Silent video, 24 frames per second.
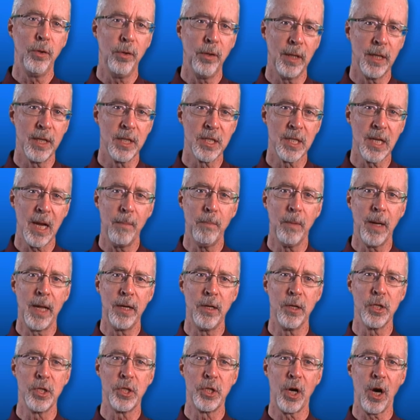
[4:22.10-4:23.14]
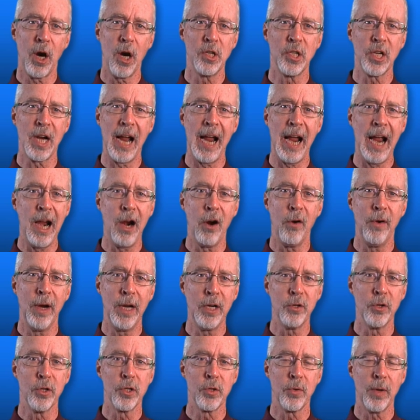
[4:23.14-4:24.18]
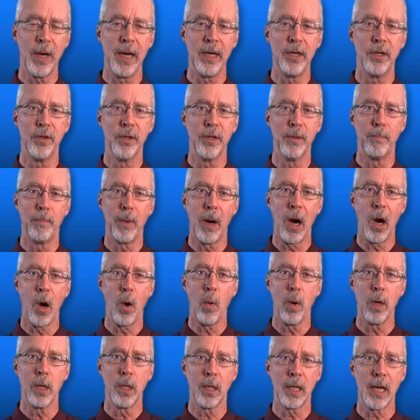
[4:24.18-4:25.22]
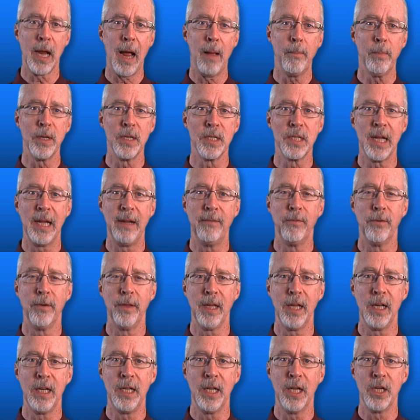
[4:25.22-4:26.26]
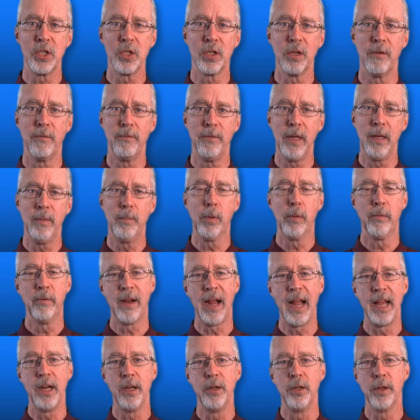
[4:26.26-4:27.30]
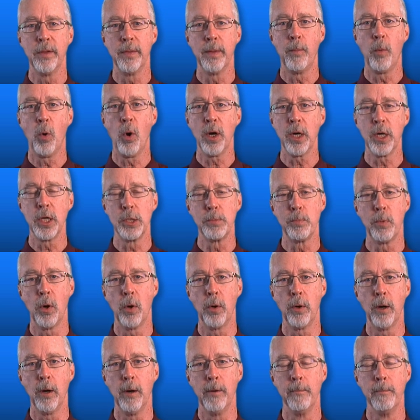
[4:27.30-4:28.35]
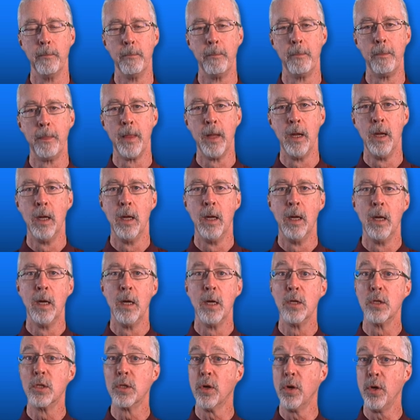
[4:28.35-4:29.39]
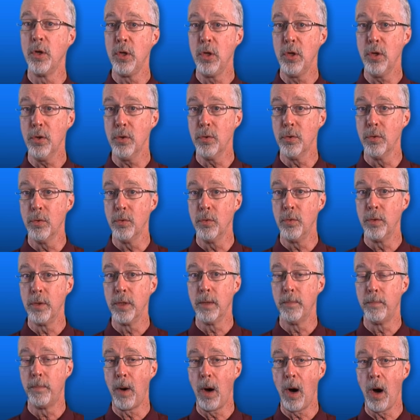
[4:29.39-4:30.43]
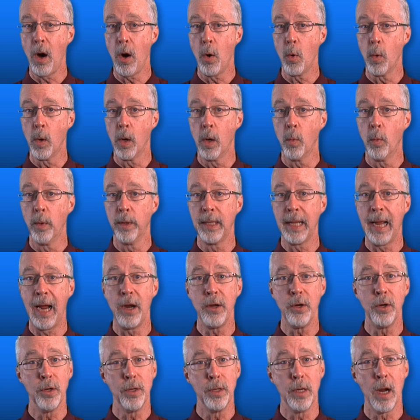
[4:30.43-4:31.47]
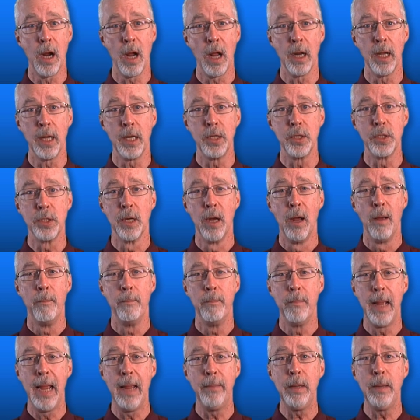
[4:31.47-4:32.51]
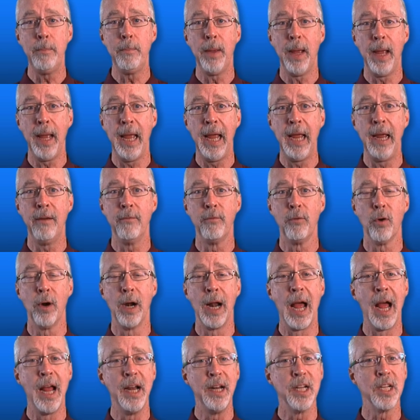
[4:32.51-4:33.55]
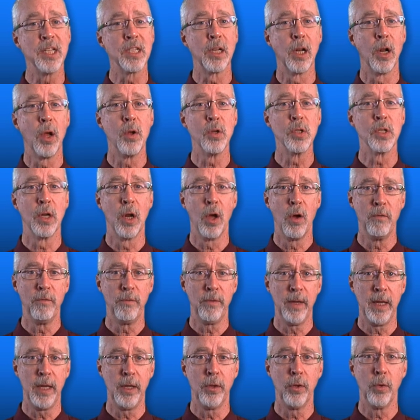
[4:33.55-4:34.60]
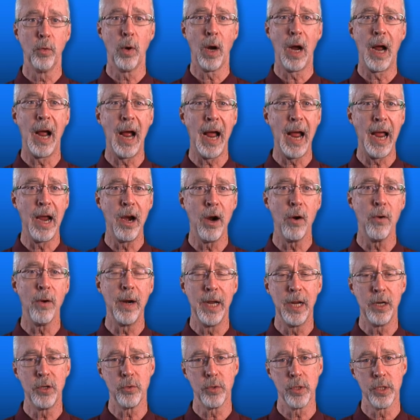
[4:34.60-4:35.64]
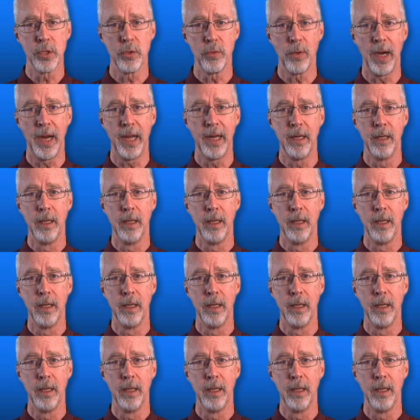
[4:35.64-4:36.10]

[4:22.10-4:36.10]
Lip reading: this, some lenders charge a higher interest rate to the borrower to compensate for the additional fee provided to the mortgage broker. So you, the borrower, without your knowledge, may be paying for an undisclosed loan fee through a higher interest rate.